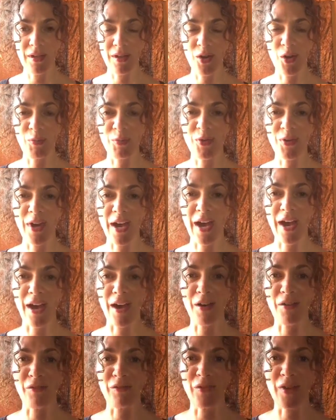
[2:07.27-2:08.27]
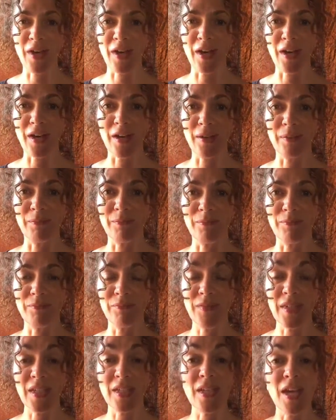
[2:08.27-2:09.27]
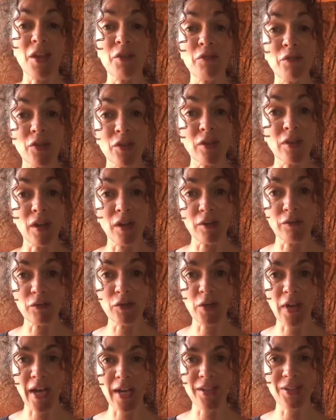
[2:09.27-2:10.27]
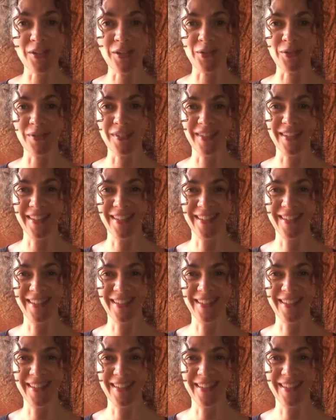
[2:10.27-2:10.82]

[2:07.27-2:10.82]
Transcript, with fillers: Hope you have a day full of gratitude.